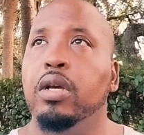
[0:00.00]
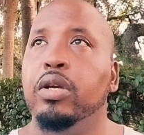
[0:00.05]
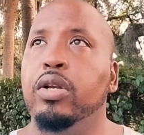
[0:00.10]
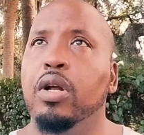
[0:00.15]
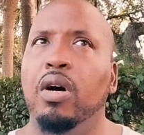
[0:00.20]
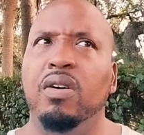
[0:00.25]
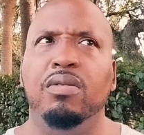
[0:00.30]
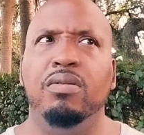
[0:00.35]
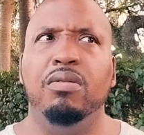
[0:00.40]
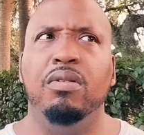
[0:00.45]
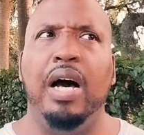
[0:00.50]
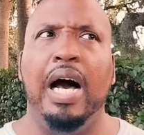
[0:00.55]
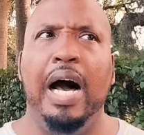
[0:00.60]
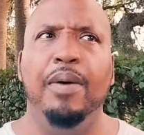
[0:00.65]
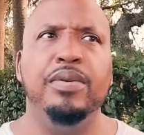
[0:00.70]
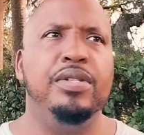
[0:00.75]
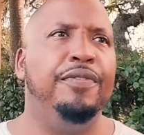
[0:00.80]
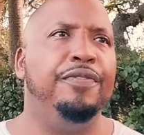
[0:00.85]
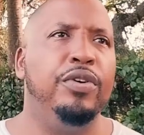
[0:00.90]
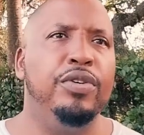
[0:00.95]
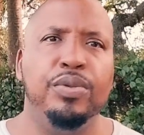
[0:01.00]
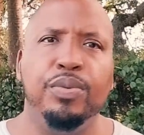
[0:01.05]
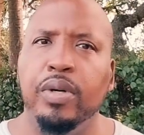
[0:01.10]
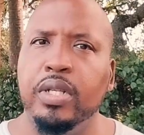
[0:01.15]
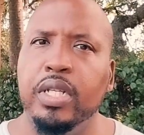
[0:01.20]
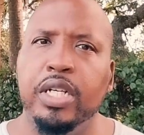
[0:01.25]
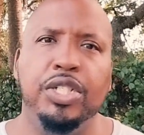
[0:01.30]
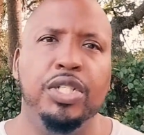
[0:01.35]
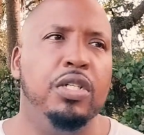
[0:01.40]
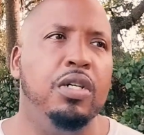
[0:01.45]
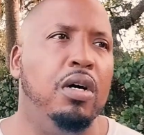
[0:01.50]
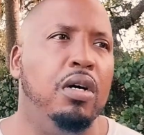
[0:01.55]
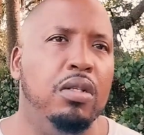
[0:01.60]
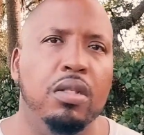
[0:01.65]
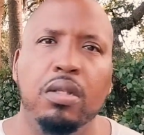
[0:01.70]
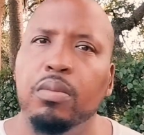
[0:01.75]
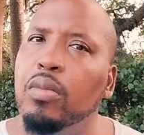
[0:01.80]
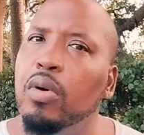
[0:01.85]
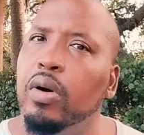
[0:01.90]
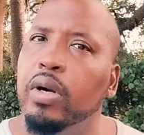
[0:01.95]
You know, I was the first one that she called
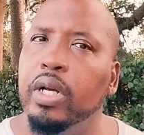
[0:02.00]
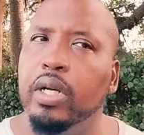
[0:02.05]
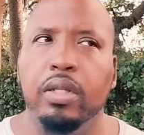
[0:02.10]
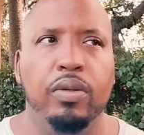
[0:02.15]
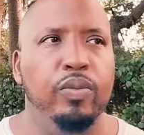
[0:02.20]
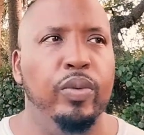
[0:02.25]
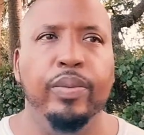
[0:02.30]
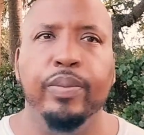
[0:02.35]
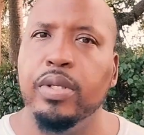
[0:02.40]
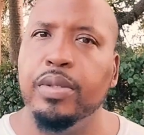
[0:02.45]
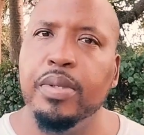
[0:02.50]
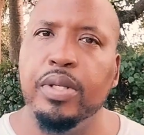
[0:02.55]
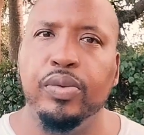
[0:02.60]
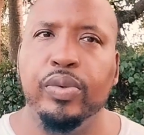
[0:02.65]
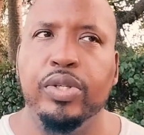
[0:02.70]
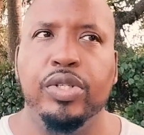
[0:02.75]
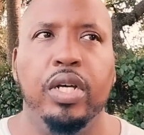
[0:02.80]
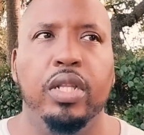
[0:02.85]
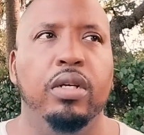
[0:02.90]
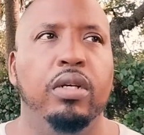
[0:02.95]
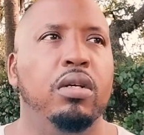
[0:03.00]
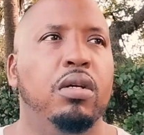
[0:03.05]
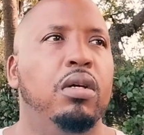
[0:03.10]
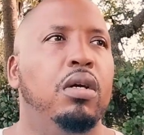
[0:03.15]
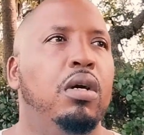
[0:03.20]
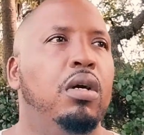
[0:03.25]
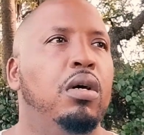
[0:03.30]
in the morning. We would speak to each other.